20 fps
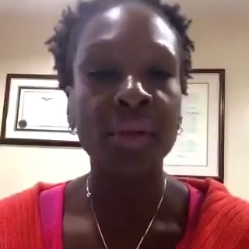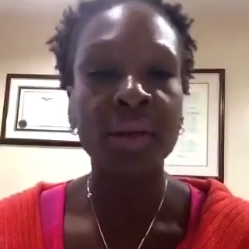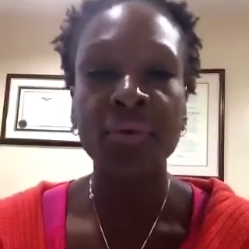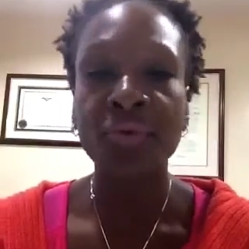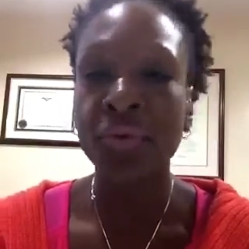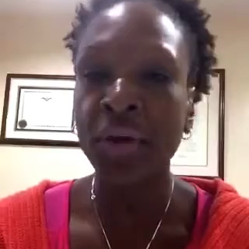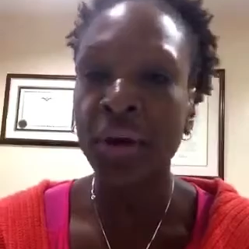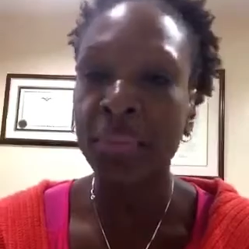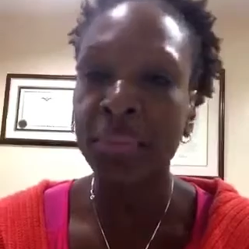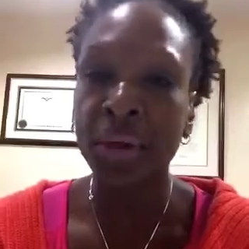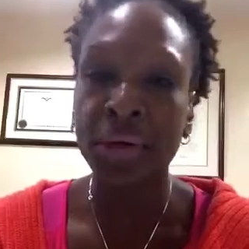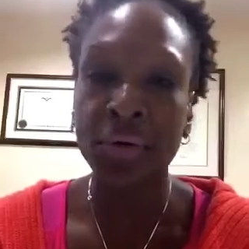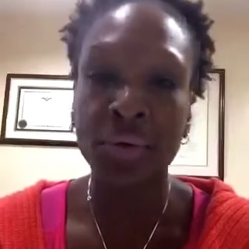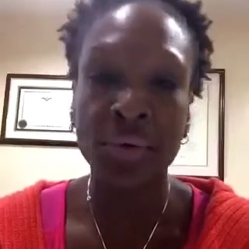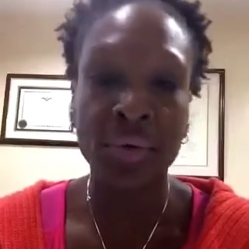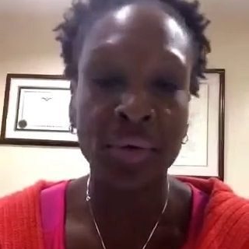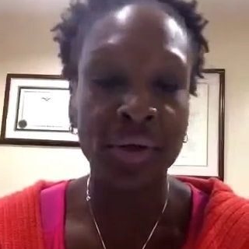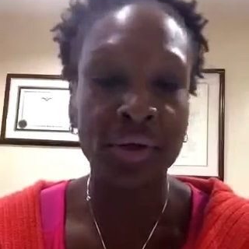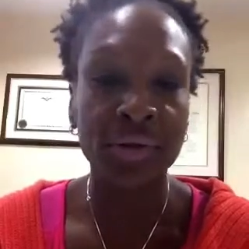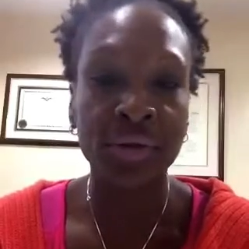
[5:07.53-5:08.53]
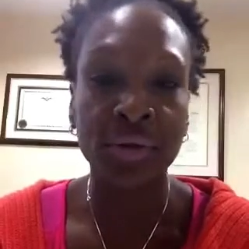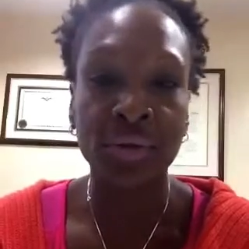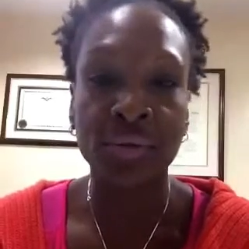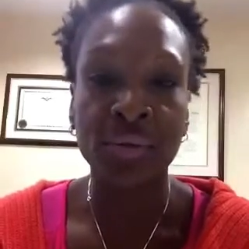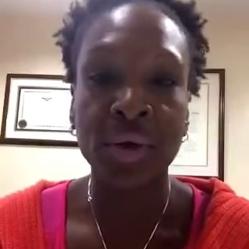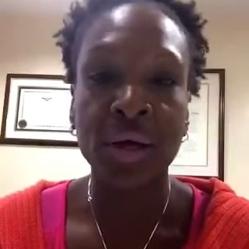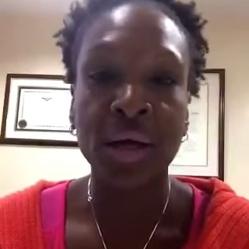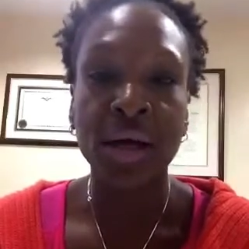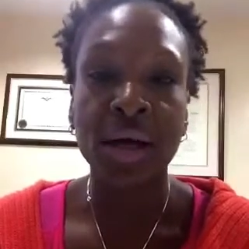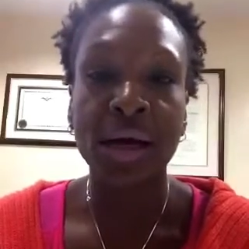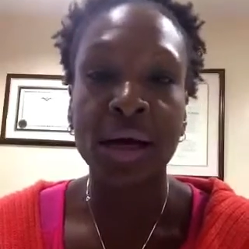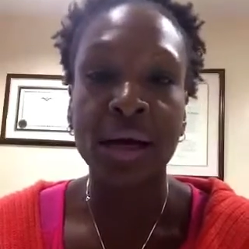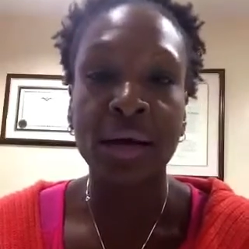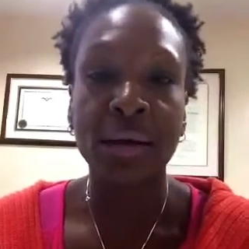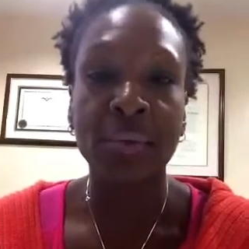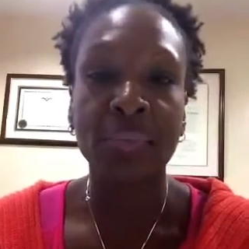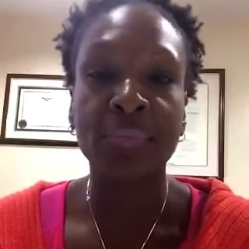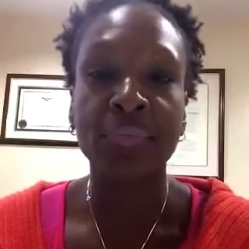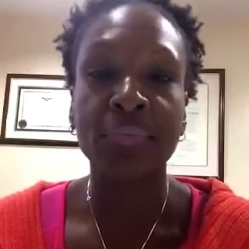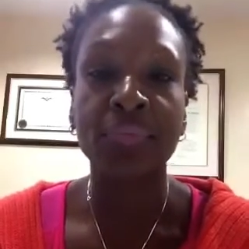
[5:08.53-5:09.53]
Family court too.
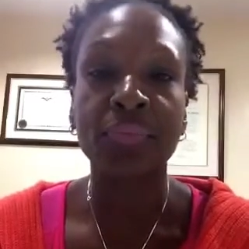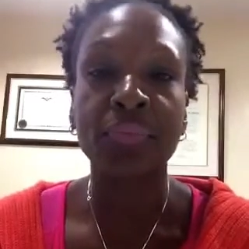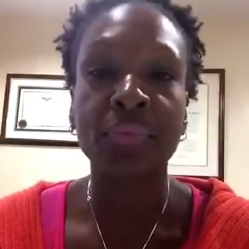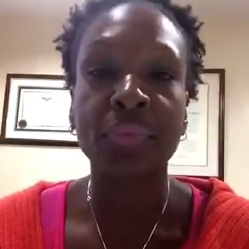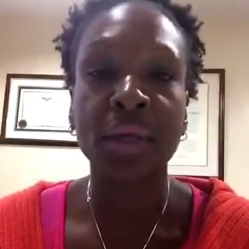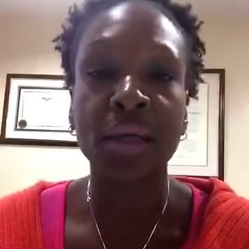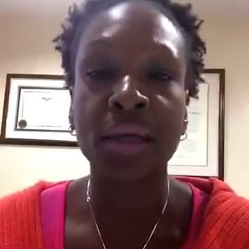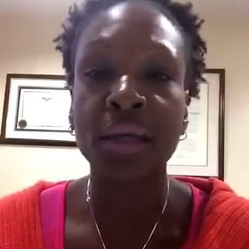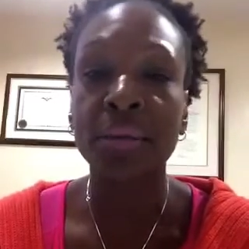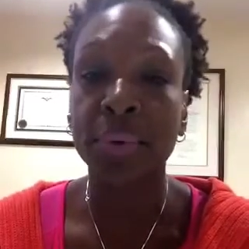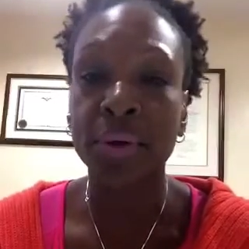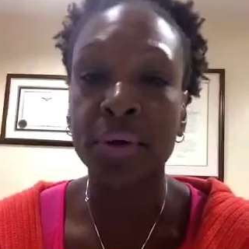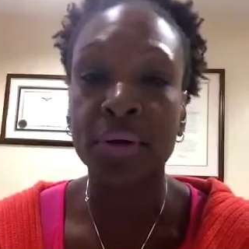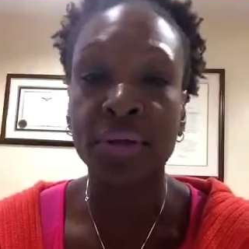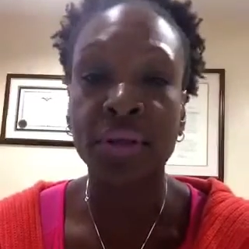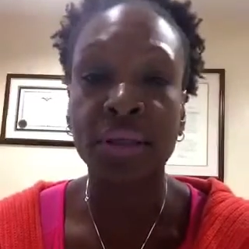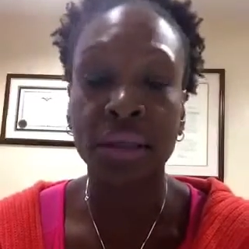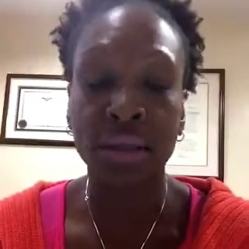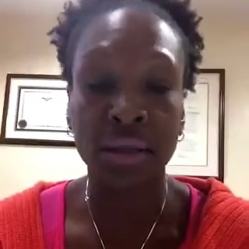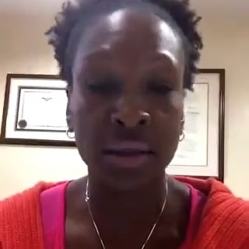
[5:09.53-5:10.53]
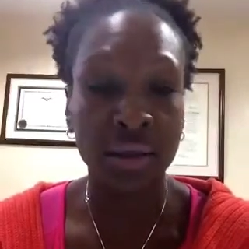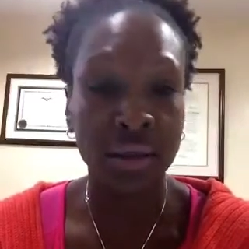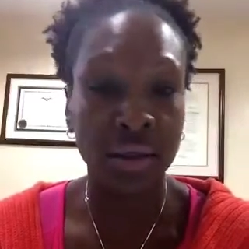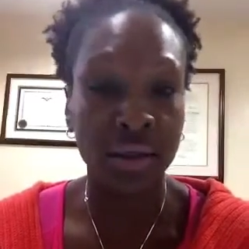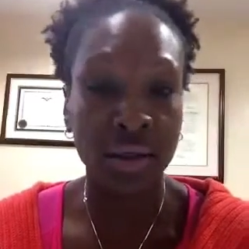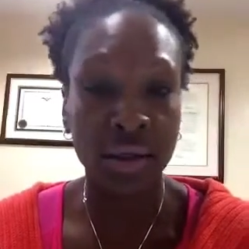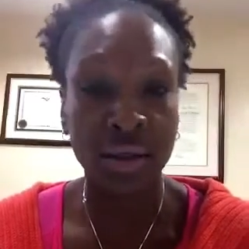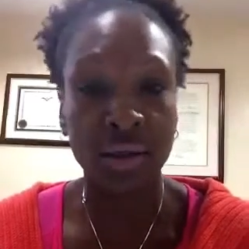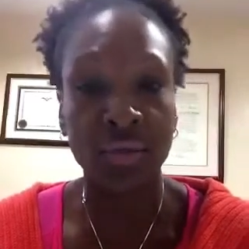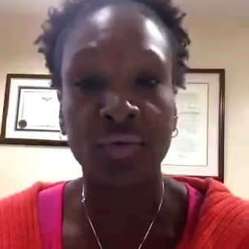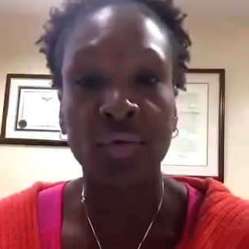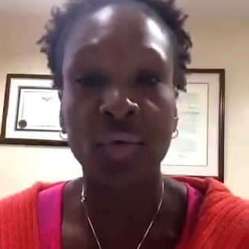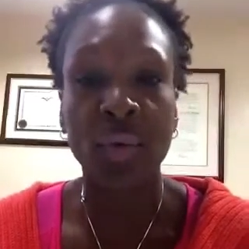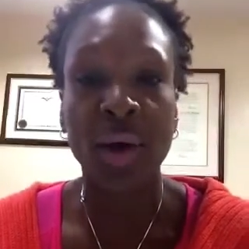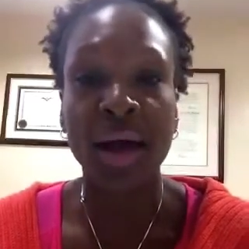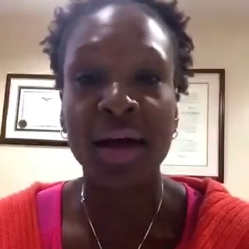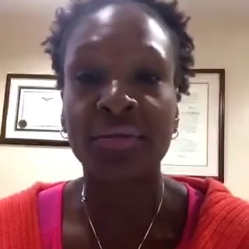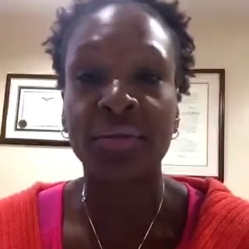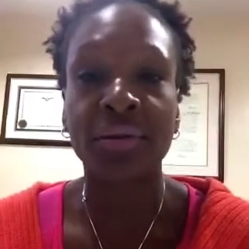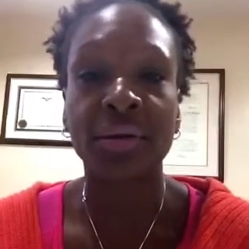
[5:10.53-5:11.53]
Any person, if you
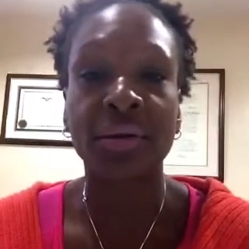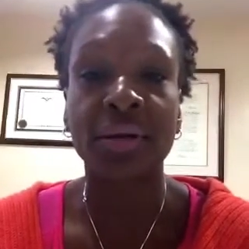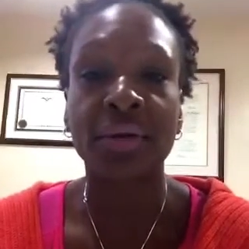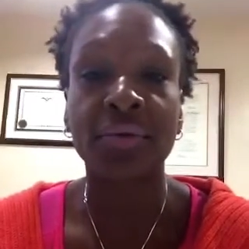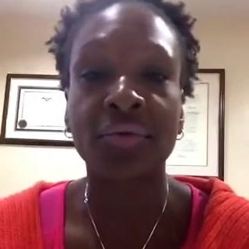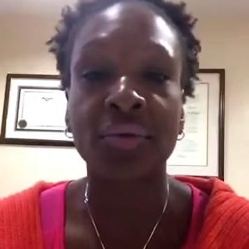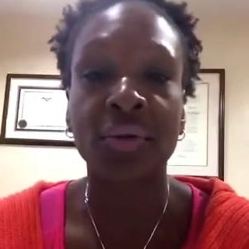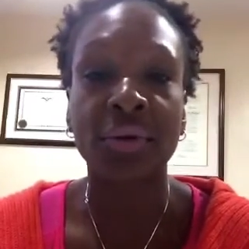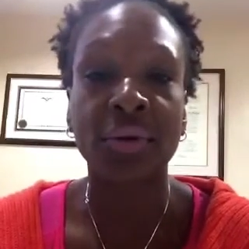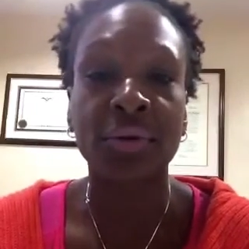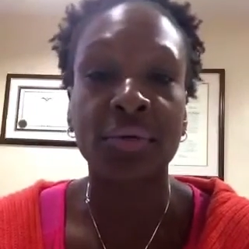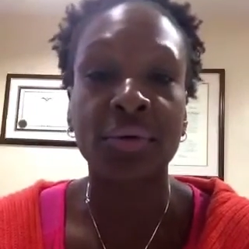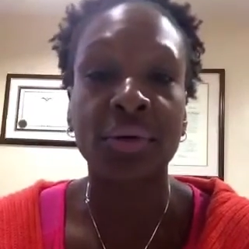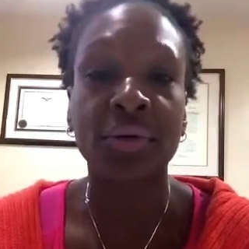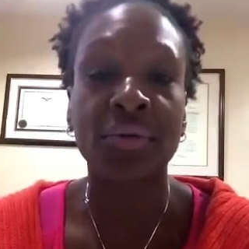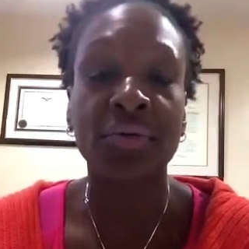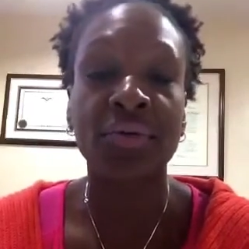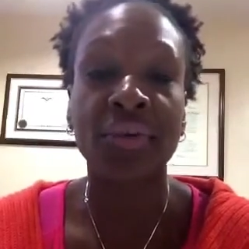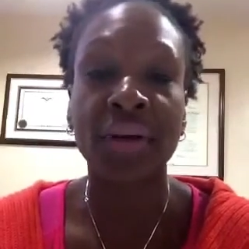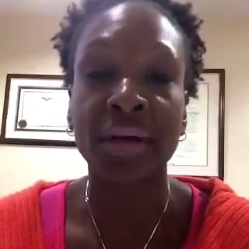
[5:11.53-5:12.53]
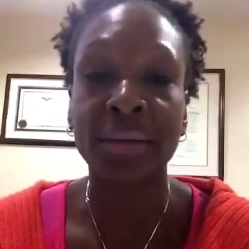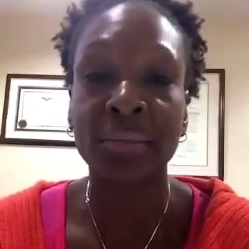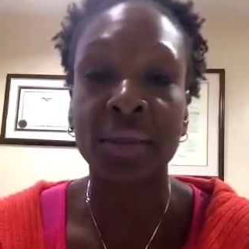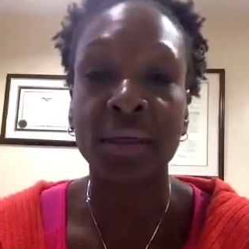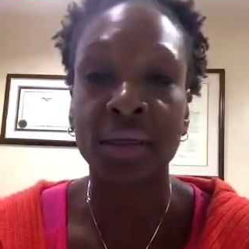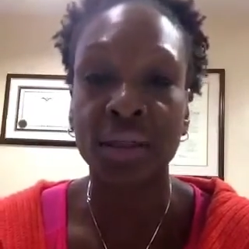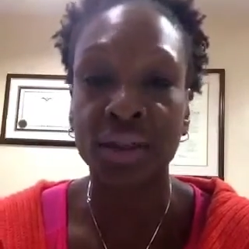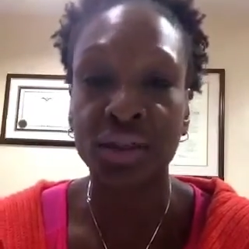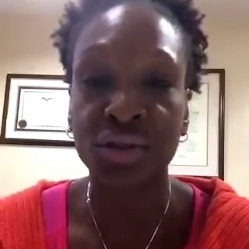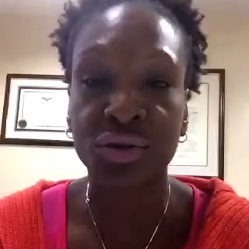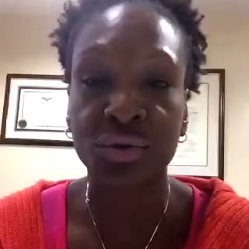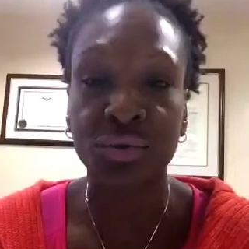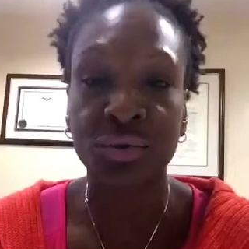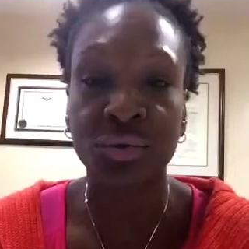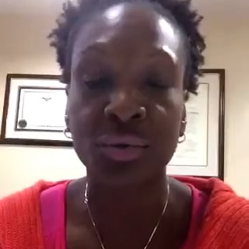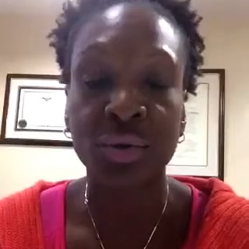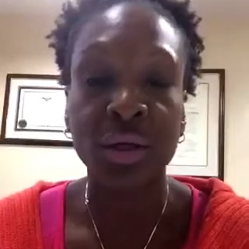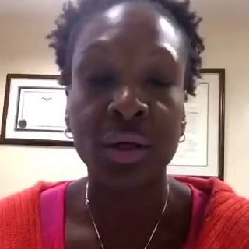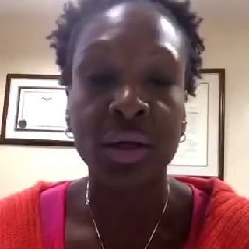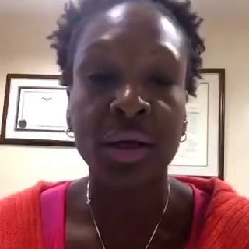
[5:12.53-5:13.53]
have a family
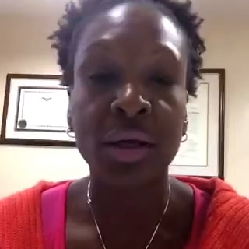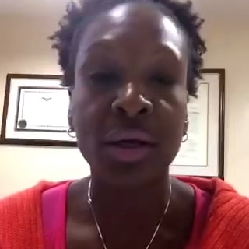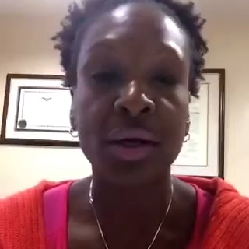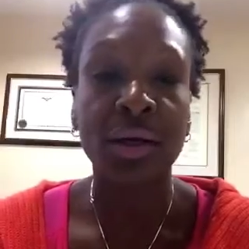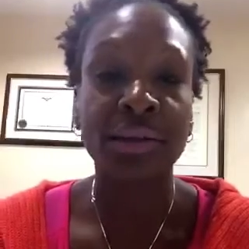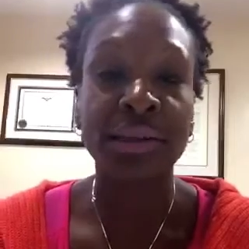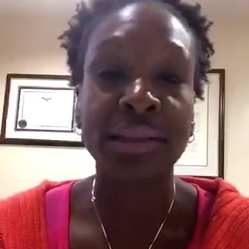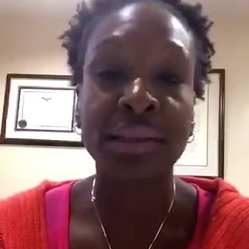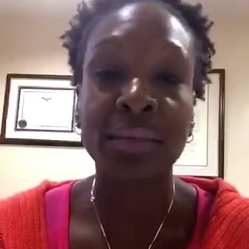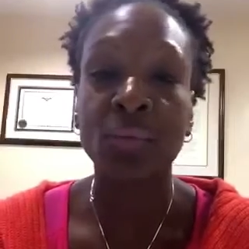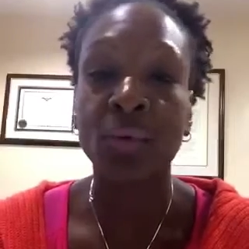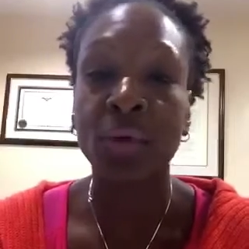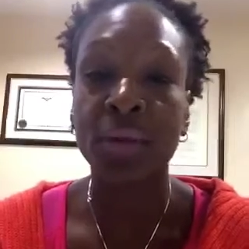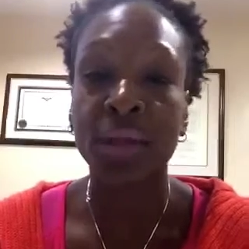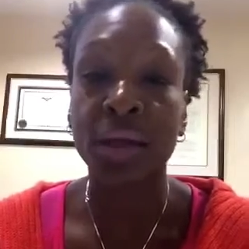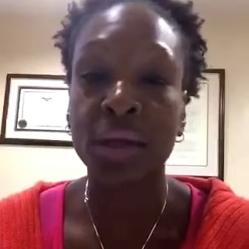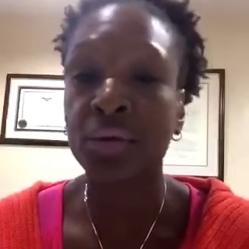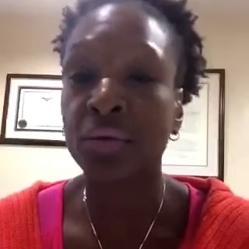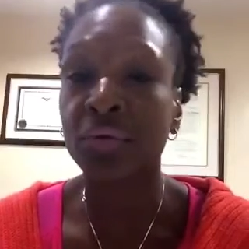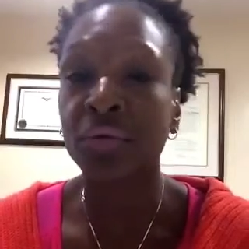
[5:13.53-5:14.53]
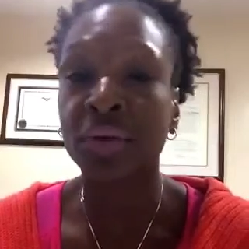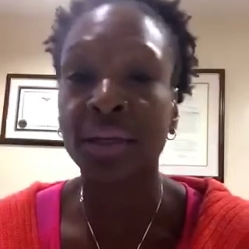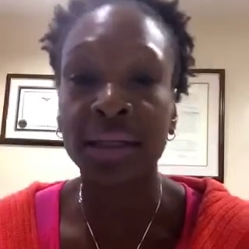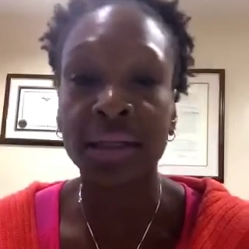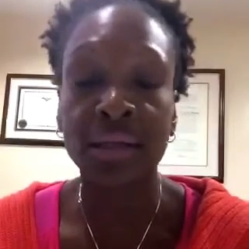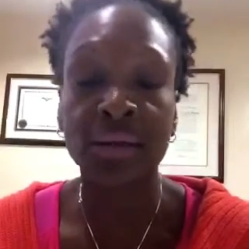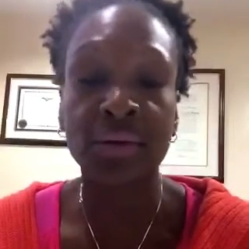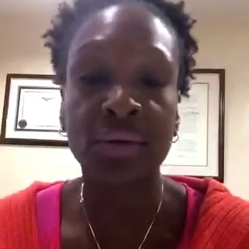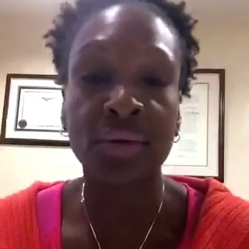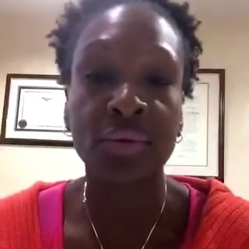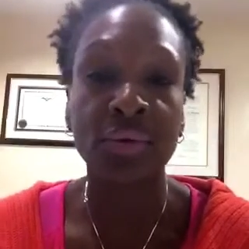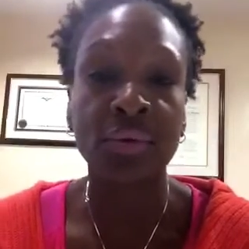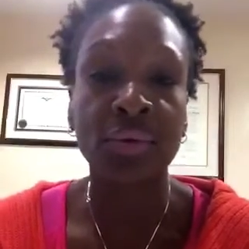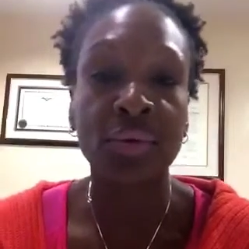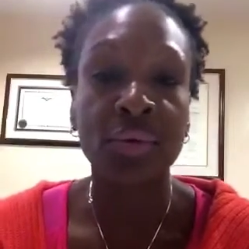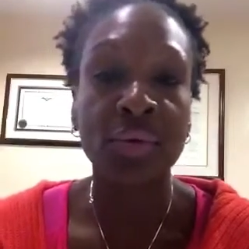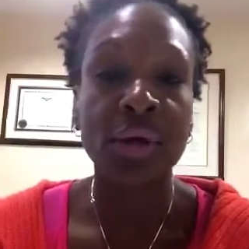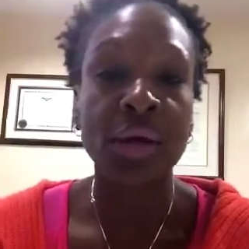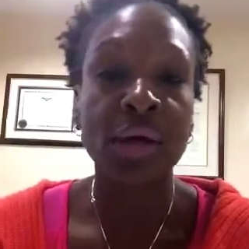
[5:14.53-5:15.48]
issue, someone that you're related to,